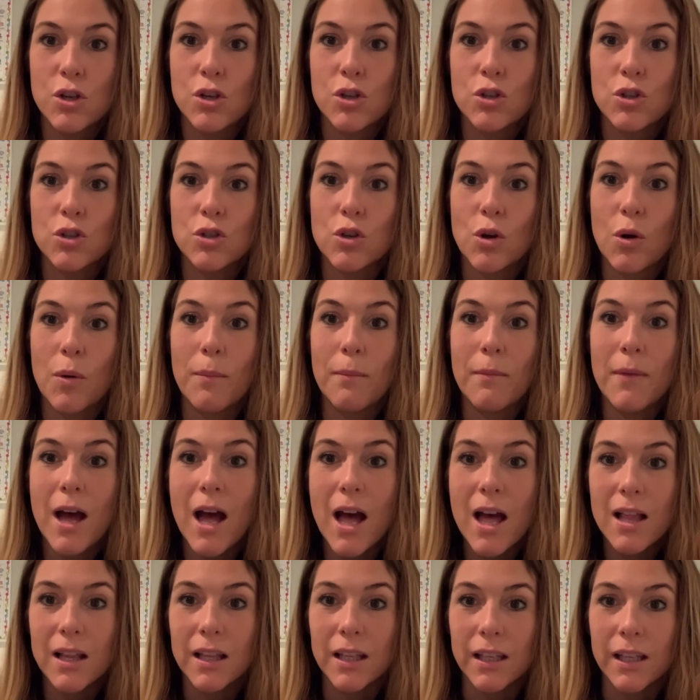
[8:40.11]
So
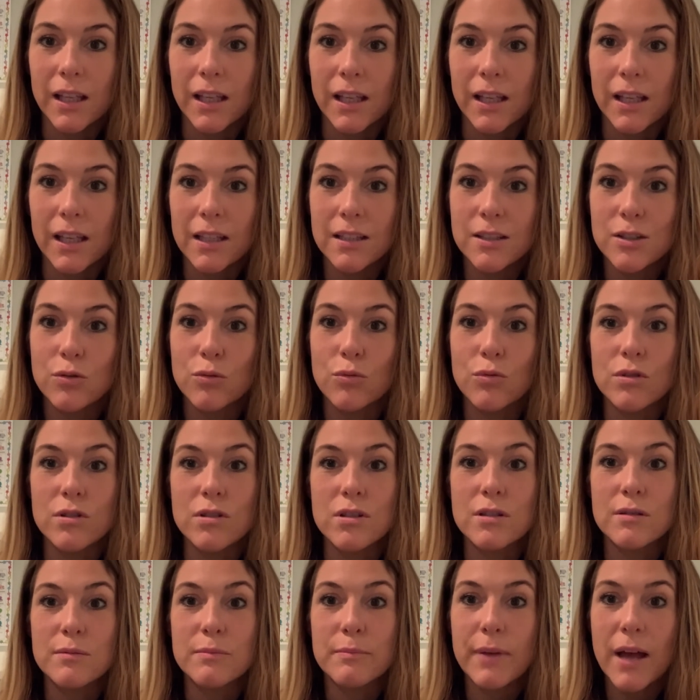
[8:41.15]
Molly's
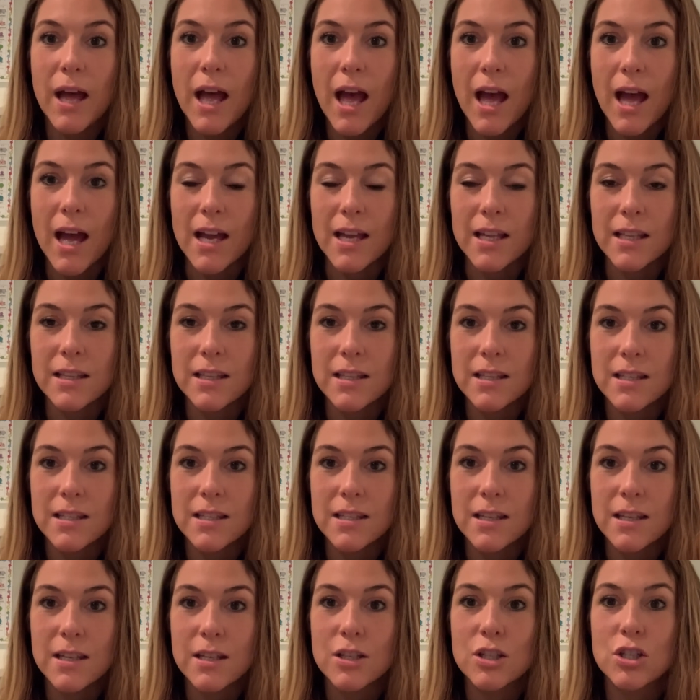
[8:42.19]
response
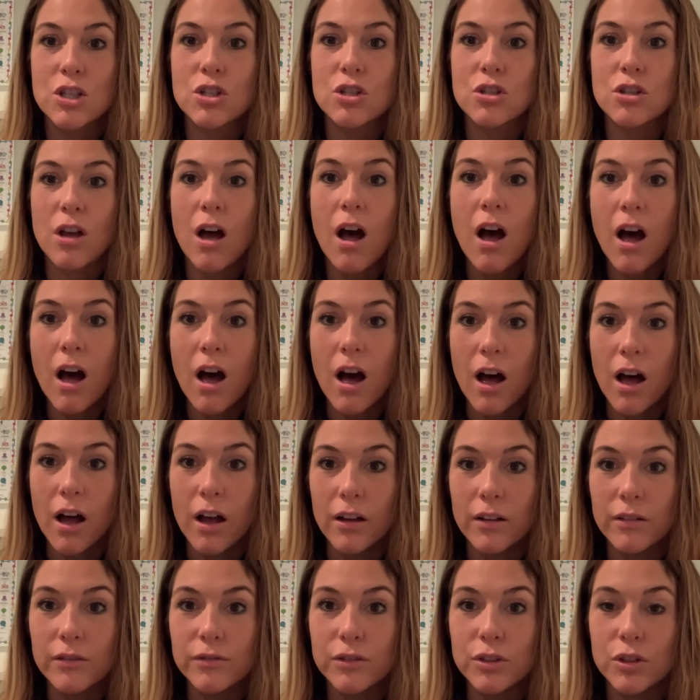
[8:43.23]

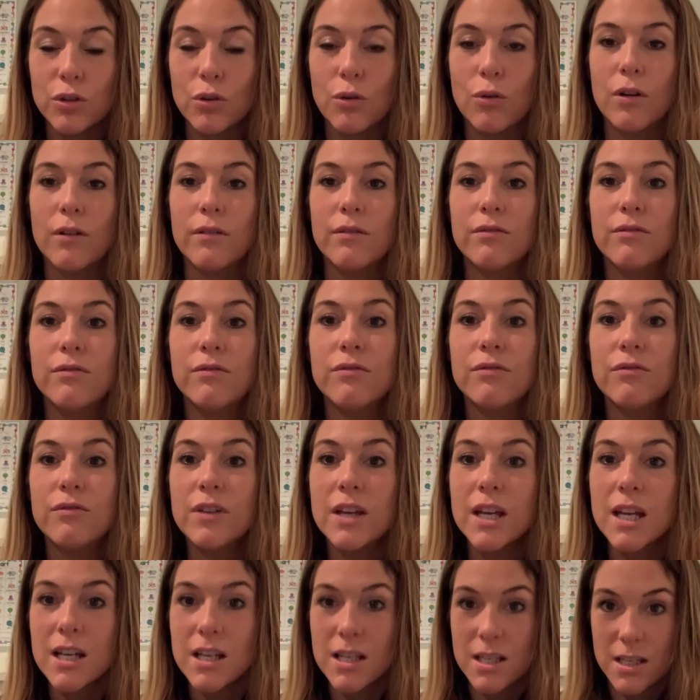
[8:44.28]
solved or
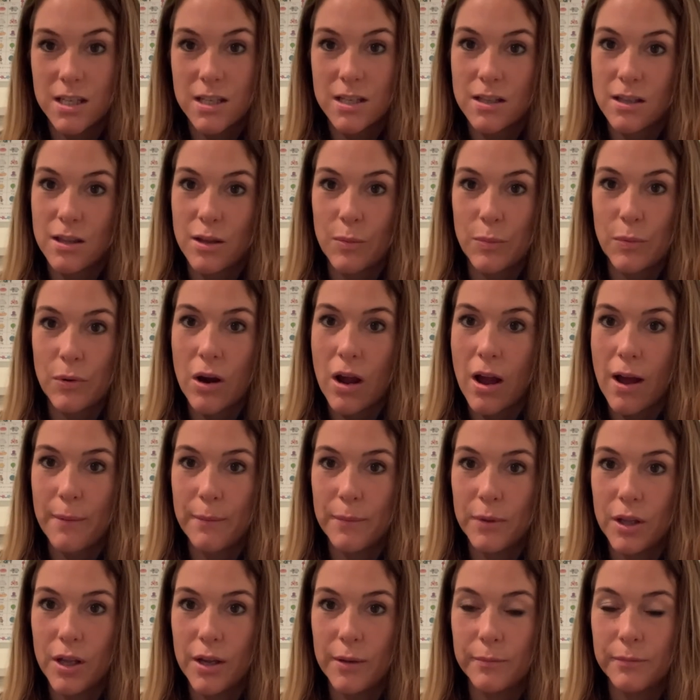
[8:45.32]
fixed the
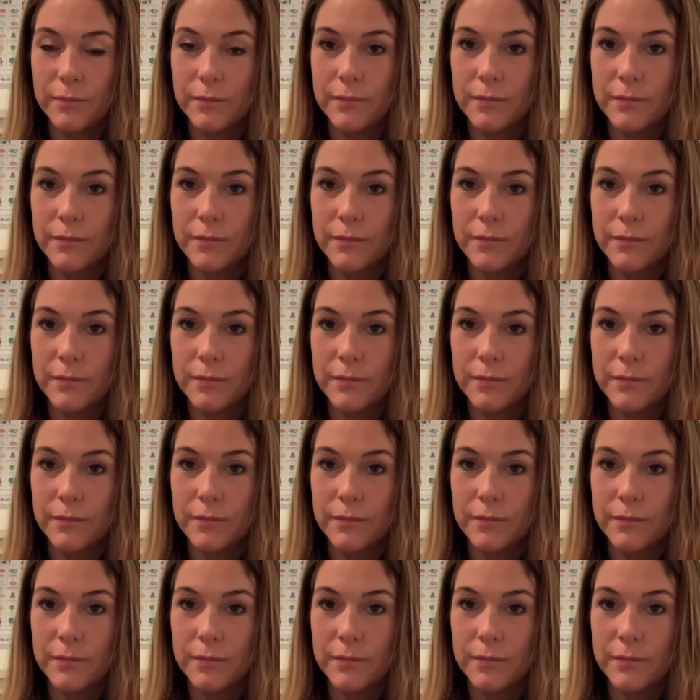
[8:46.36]
problem.